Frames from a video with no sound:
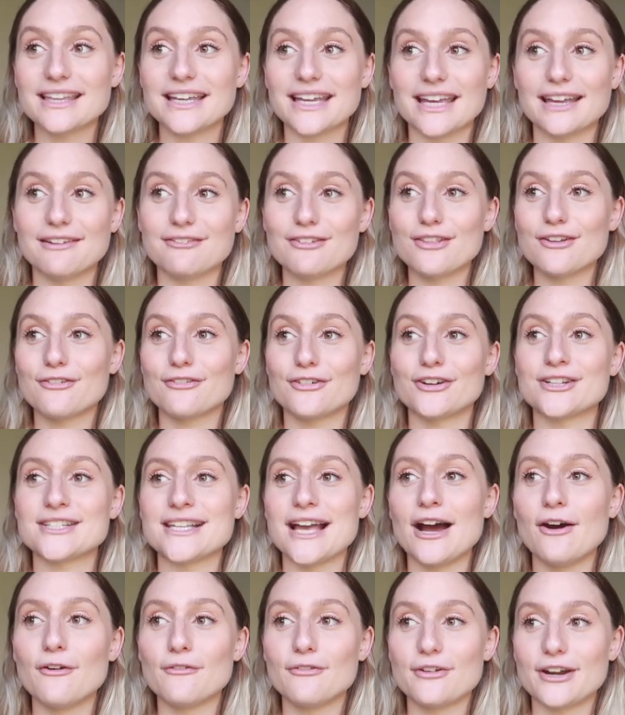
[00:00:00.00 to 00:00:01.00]
Like even the
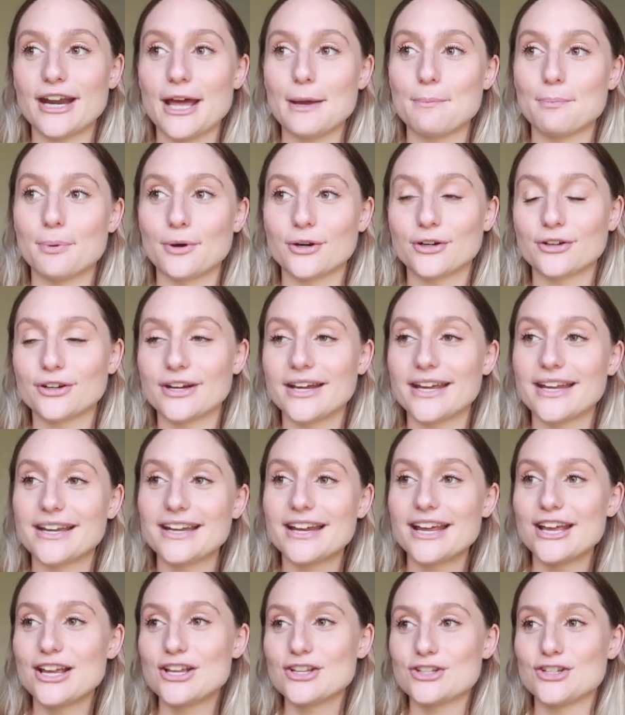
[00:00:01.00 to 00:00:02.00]
first outfit I put her
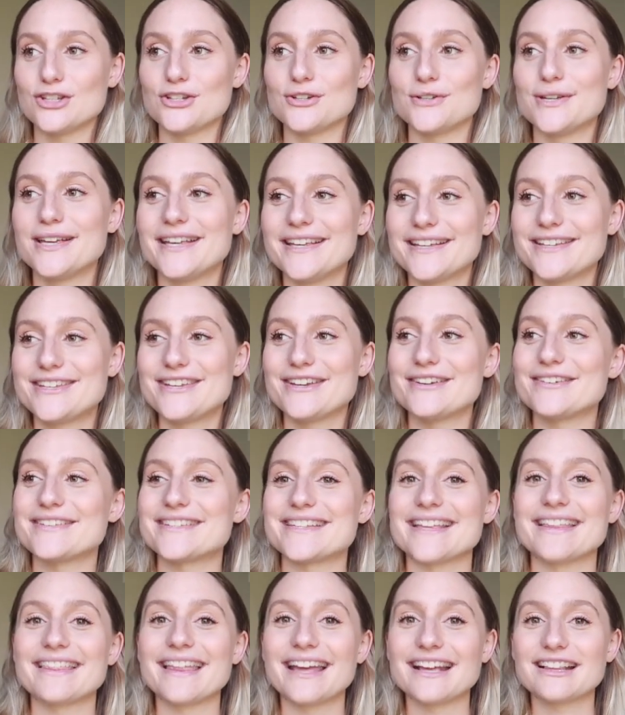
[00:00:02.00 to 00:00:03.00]
in, she was
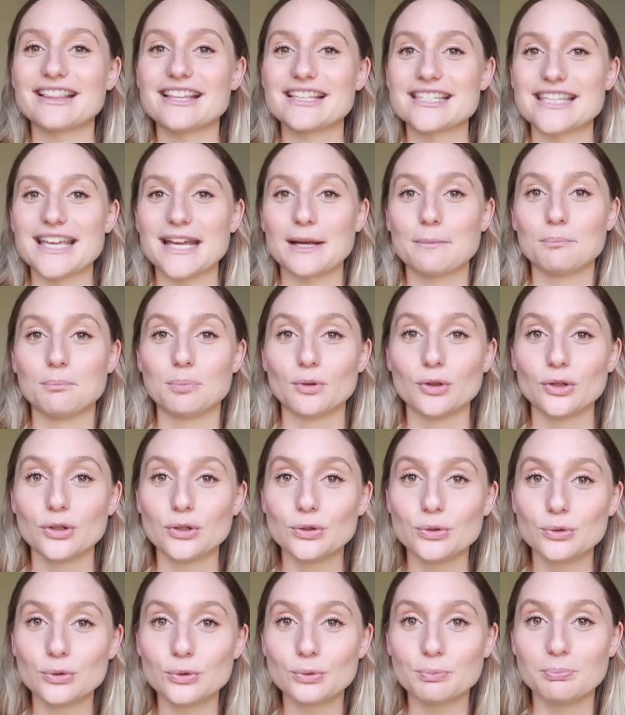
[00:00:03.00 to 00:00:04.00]
in like this like
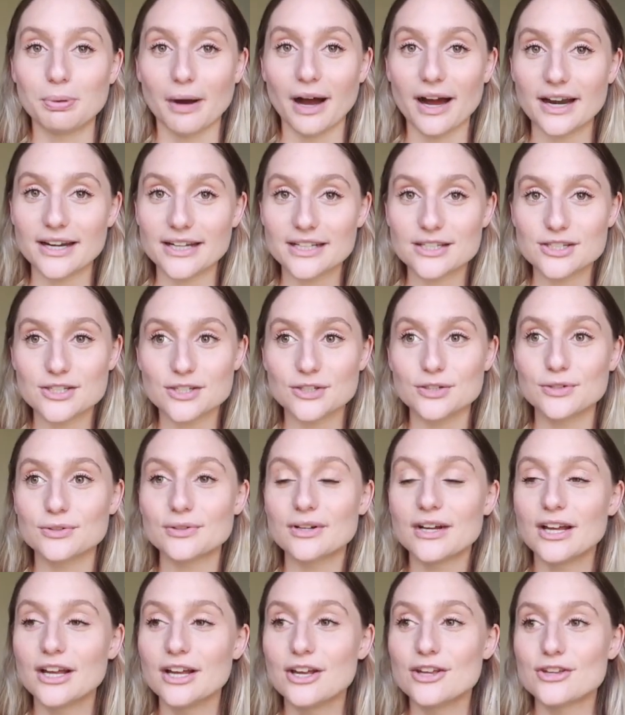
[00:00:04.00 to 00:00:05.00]
blue
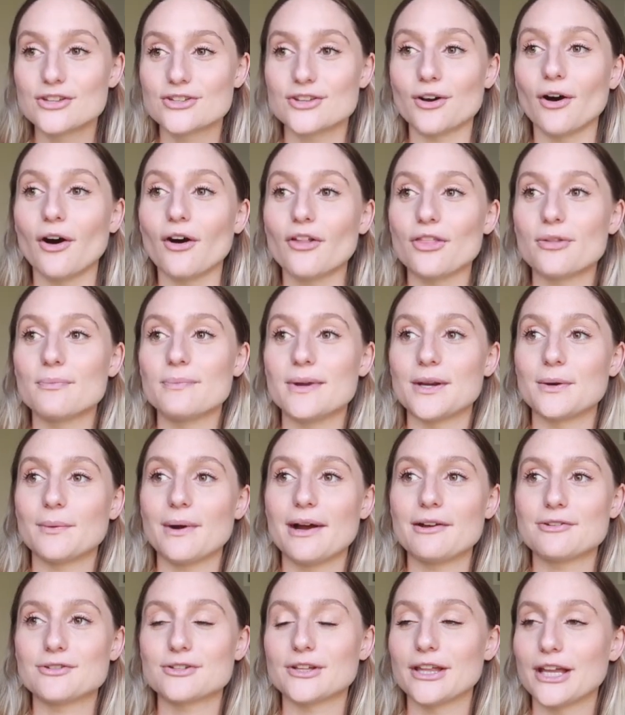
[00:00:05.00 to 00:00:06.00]
bodysuit, so all the
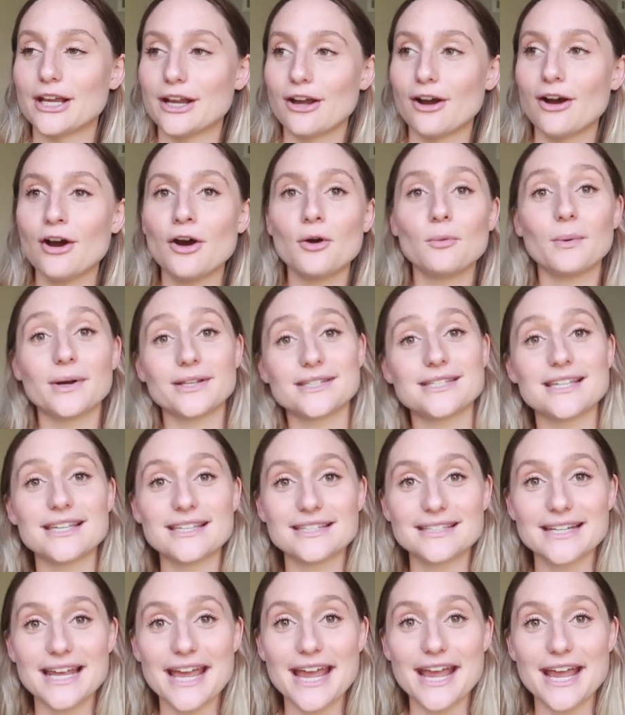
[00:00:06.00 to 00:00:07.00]
midwives are like, oh, what's
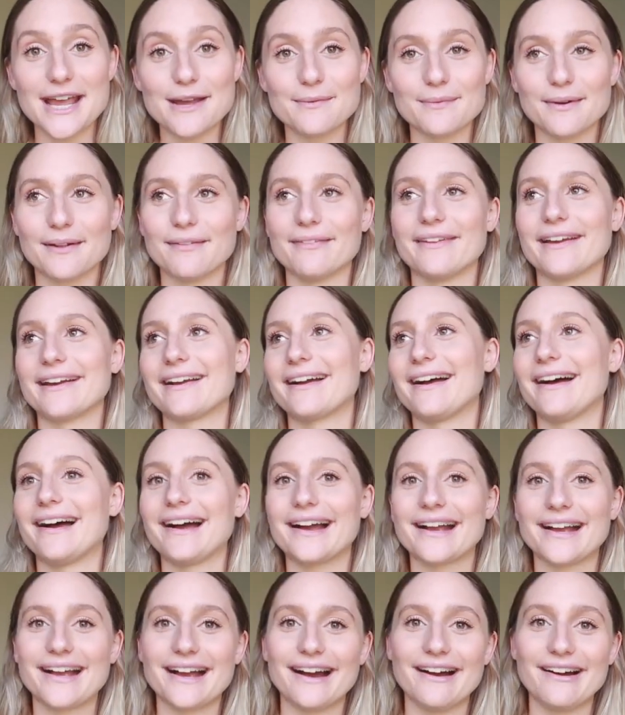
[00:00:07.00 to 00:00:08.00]
his name? And I'm like,
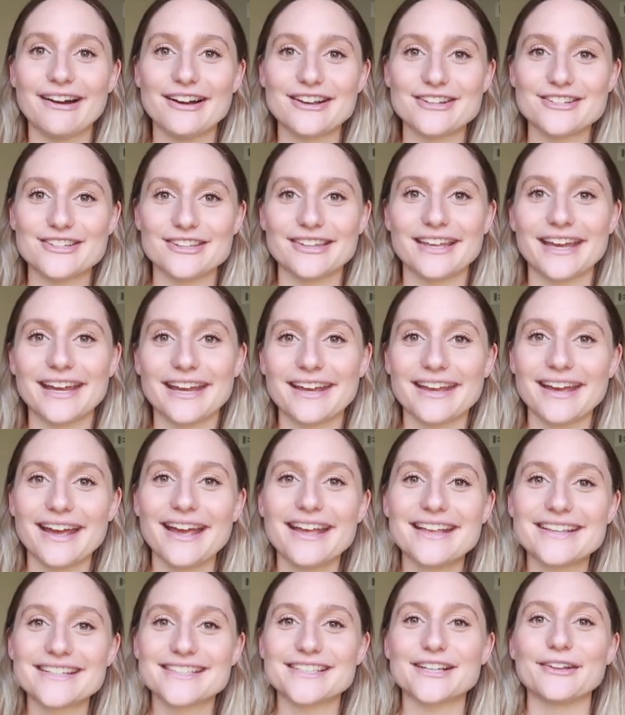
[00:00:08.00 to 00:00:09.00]
oh gosh, like
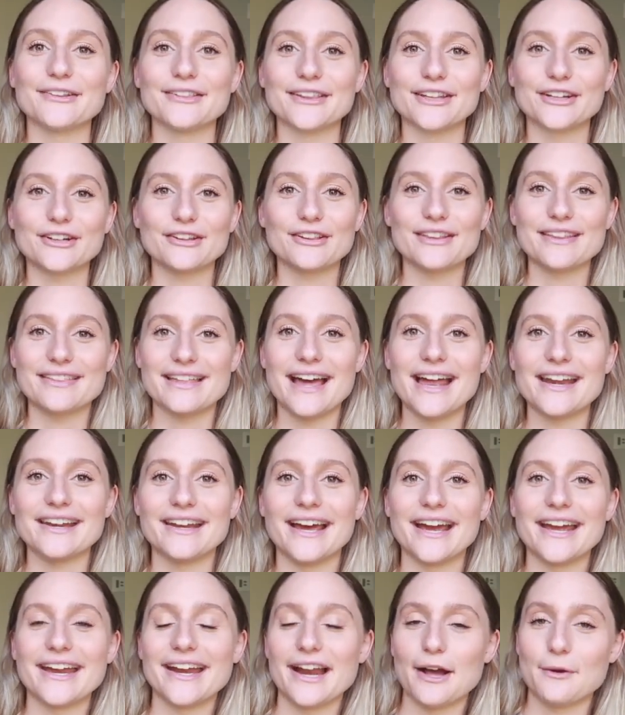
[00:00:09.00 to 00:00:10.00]
so literally that
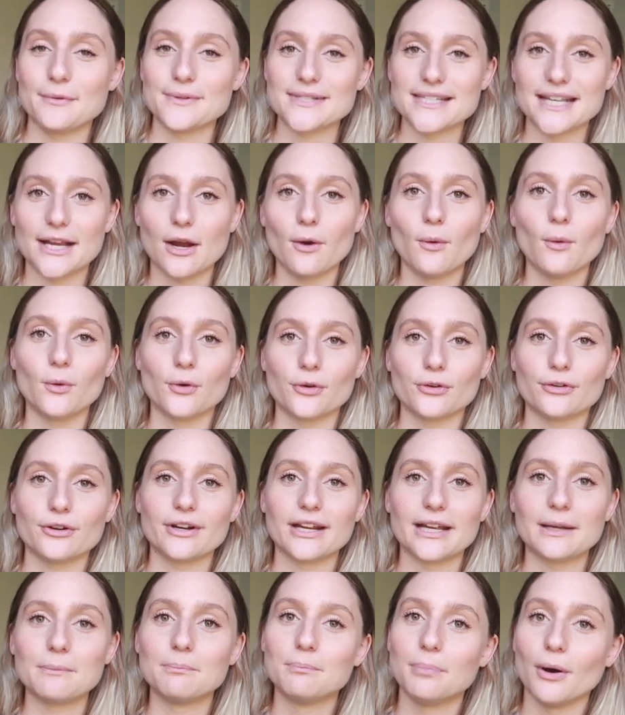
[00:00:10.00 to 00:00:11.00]
night I was like
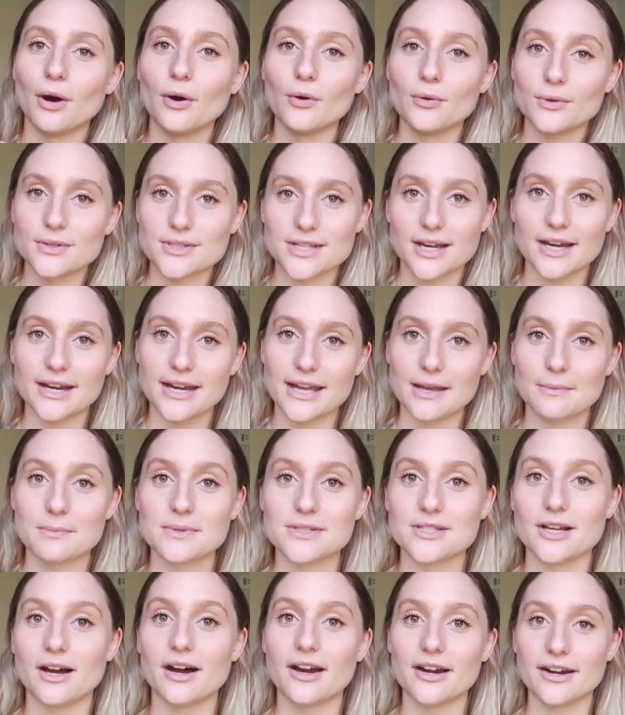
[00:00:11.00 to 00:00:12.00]
ordering bows on
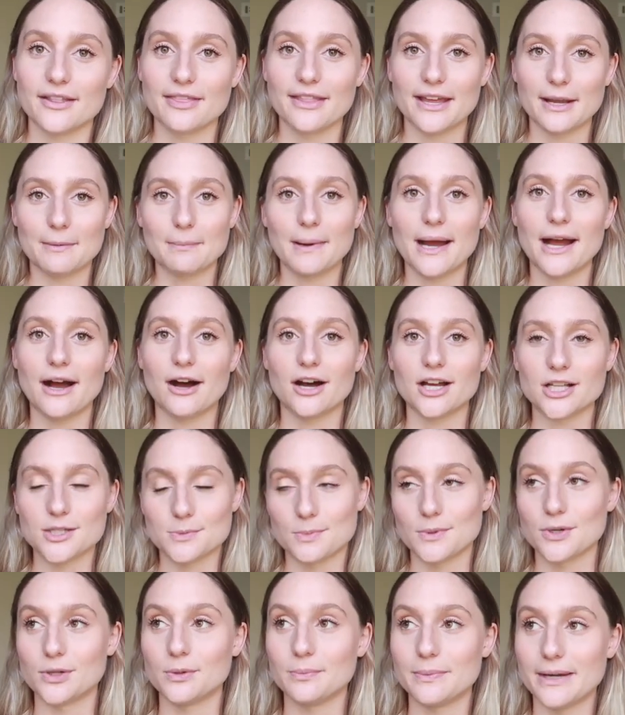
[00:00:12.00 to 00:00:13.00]
Amazon in like my
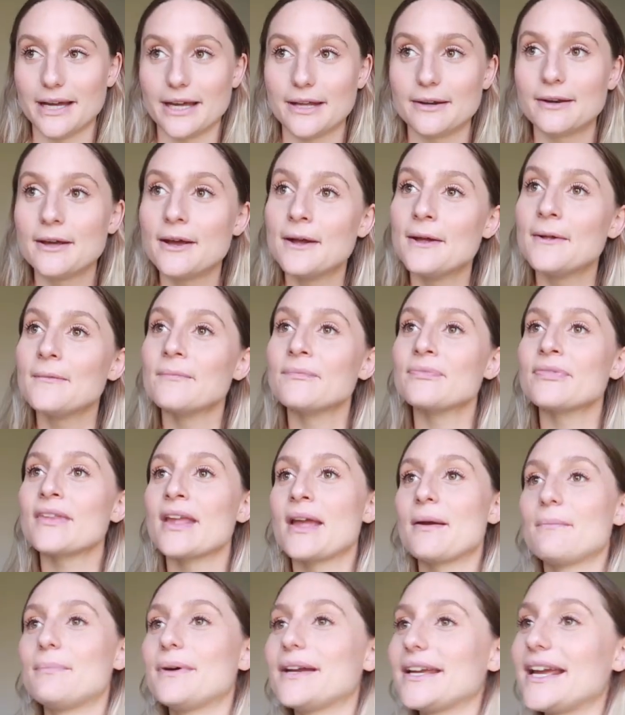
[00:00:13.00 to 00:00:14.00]
hospital bed.
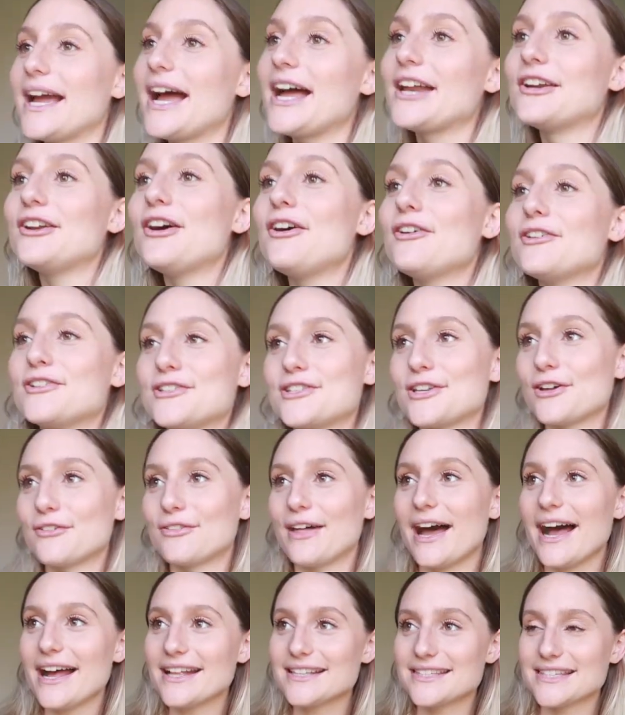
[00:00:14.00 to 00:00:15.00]
But yeah, no, so
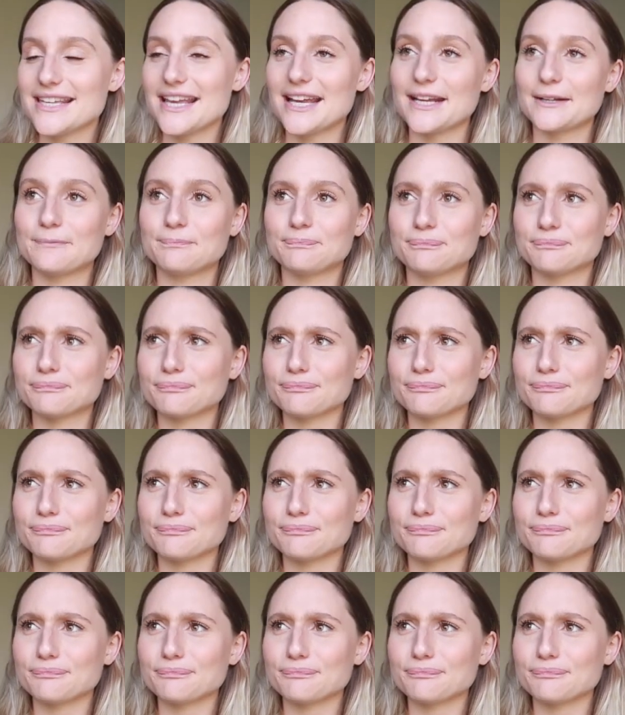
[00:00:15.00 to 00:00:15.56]
that's like